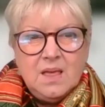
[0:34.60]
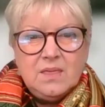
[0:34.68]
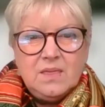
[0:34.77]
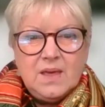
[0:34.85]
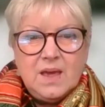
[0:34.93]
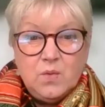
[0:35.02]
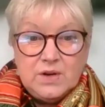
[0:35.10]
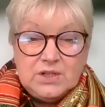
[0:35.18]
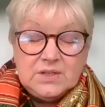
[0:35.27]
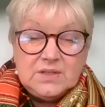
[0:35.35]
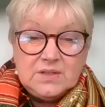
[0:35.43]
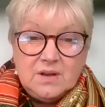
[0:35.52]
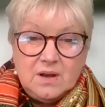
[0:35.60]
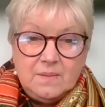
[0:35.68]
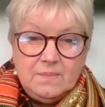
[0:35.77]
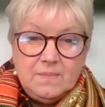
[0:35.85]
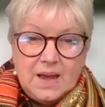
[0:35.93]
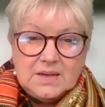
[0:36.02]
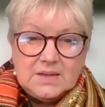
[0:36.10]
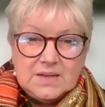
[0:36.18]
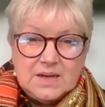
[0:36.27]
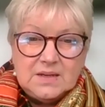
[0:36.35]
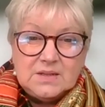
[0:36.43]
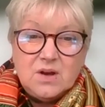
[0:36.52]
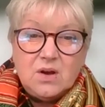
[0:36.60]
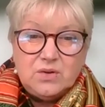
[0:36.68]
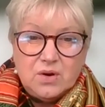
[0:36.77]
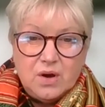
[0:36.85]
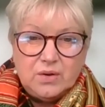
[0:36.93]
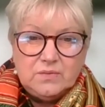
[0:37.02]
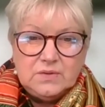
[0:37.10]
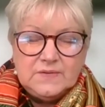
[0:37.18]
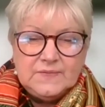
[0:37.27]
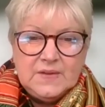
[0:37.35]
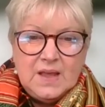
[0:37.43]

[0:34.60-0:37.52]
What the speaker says: their wishes and needs are known,